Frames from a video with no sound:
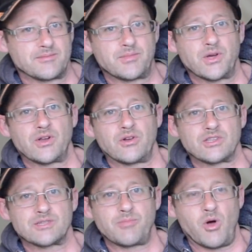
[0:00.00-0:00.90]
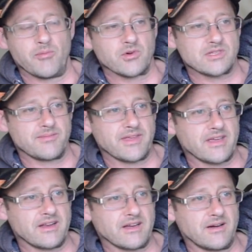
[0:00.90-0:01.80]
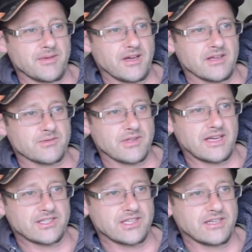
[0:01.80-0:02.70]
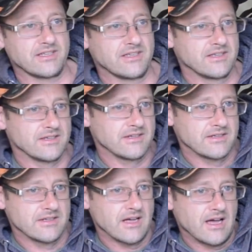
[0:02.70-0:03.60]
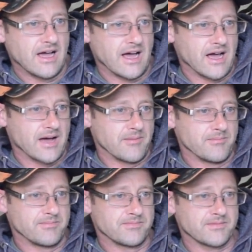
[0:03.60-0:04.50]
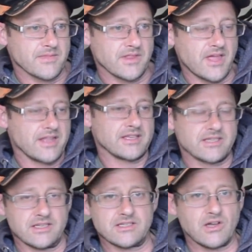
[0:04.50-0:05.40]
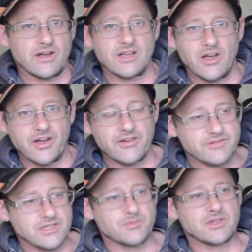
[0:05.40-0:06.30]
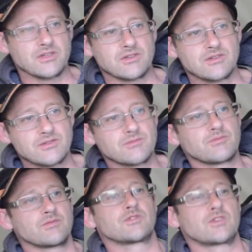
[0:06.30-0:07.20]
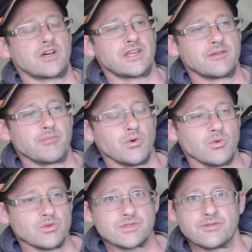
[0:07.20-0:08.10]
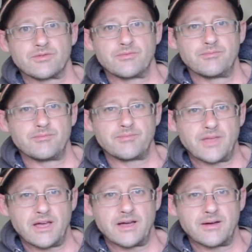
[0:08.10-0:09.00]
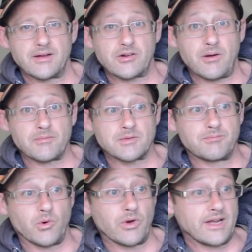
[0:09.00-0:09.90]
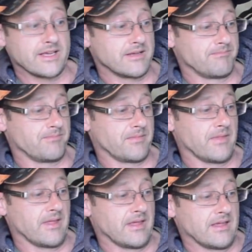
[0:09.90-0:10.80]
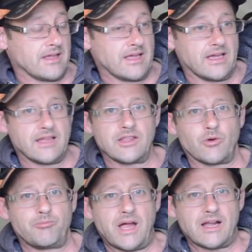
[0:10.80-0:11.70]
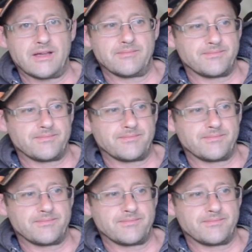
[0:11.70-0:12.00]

putting on a spom or something, and I can't be arsed with that shit. And then this inside line, I've just been chucking balls of crumbed boilie and the odd pellet,